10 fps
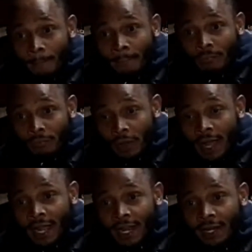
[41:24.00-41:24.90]
All
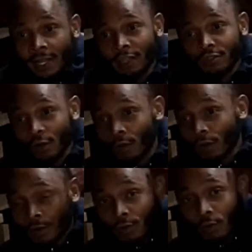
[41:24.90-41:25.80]
right.
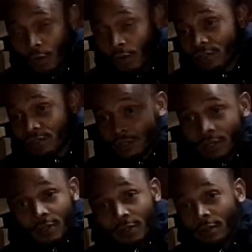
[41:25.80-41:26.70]
So, of course,
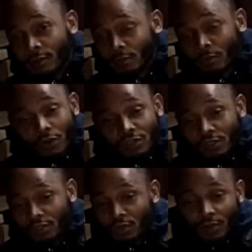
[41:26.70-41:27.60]
once
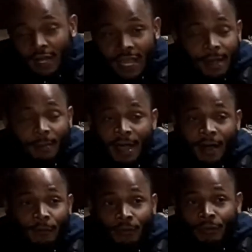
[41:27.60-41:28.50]
the story came
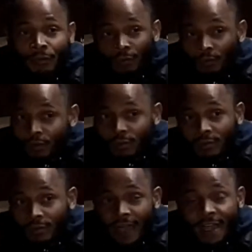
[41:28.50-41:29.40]
out,
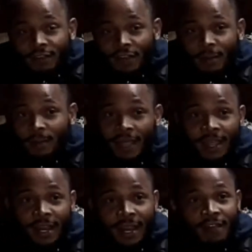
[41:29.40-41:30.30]
African
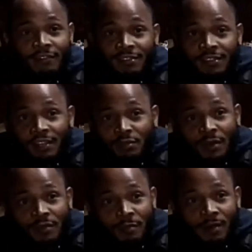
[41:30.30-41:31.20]
man having sex with
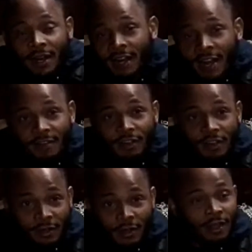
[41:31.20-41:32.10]
everybody in
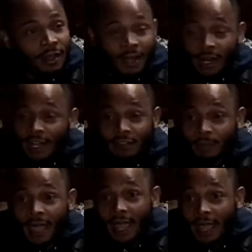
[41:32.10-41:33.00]
Africa. That's
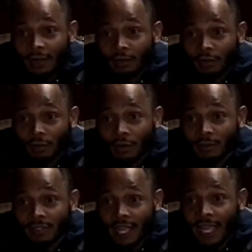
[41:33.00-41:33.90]
bad. You know what I'm
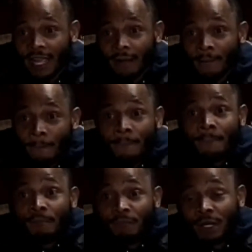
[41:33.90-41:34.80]
saying?
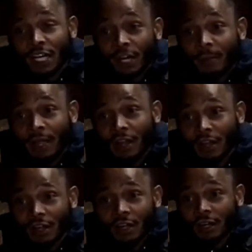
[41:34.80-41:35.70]
But in
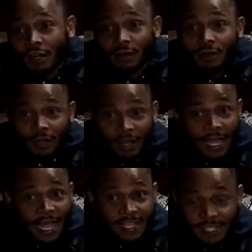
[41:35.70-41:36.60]
America,
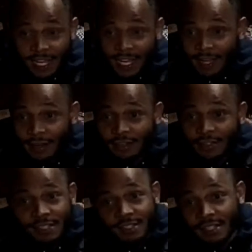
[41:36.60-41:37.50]
like I said,
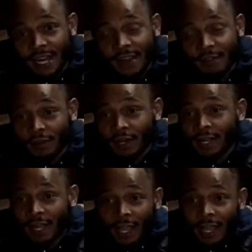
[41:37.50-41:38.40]
since
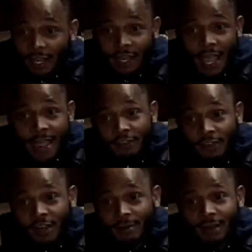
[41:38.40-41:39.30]
slavery, the
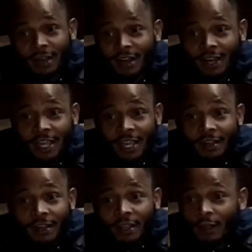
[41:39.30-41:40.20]
African
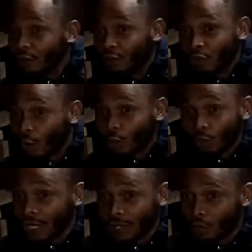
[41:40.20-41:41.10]
American don't
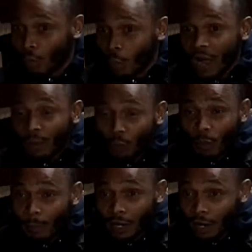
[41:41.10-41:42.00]
leave your white
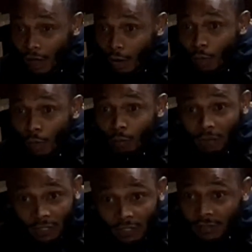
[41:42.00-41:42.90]
woman alone,
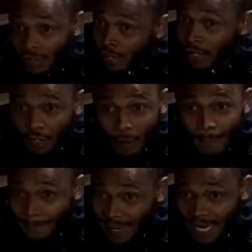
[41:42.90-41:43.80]
because the
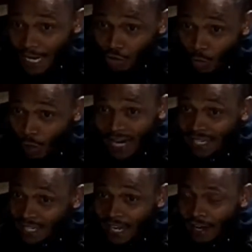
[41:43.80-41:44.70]
minute you
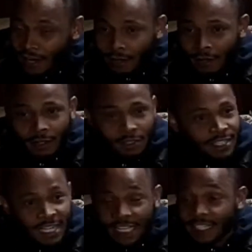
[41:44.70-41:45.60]
ain't there,
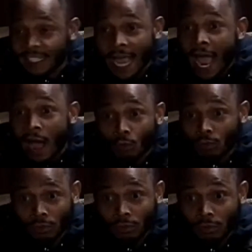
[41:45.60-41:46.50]
dick is out.
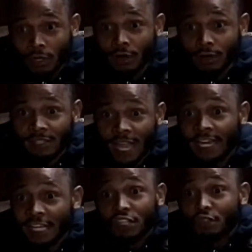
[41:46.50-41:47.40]
You know what I'm saying?
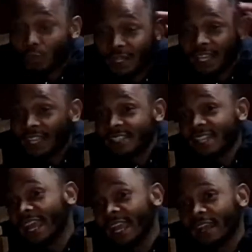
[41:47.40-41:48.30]
This is what they're
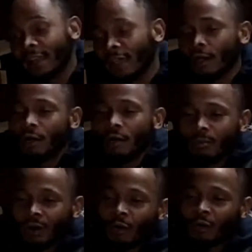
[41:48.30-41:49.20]
saying.
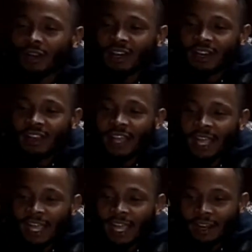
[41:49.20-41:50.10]
But on the other
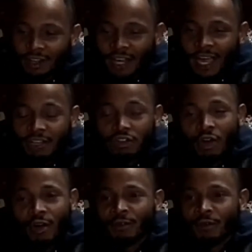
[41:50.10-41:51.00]
end, you got your
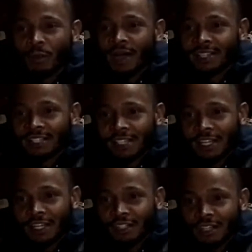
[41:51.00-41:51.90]
Harvey
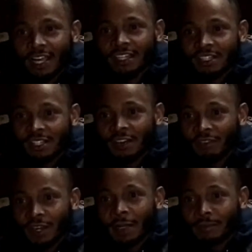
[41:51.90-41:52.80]
Weinsteins, you got your
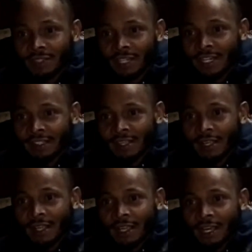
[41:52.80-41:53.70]
Jeffrey Epsteins
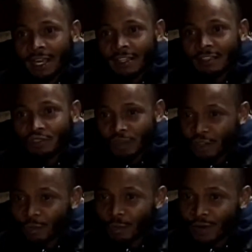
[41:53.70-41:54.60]
that's
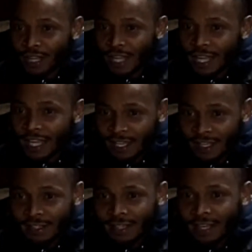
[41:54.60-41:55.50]
transporting
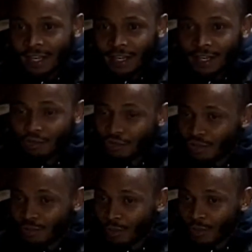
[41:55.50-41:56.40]
kids, that's
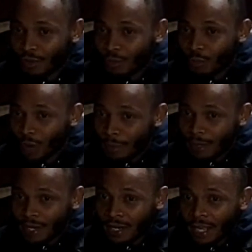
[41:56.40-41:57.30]
transporting
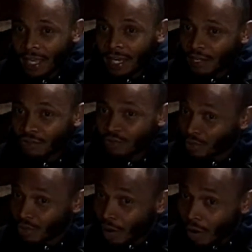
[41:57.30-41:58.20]
women, that's
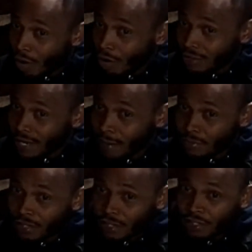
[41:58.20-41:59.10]
doing all
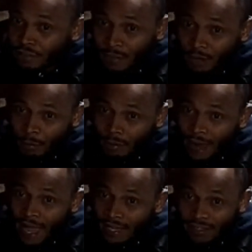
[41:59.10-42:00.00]
types of unspeakable
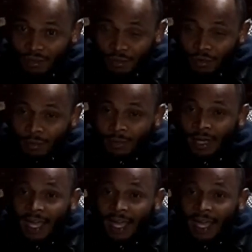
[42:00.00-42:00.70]
acts to them,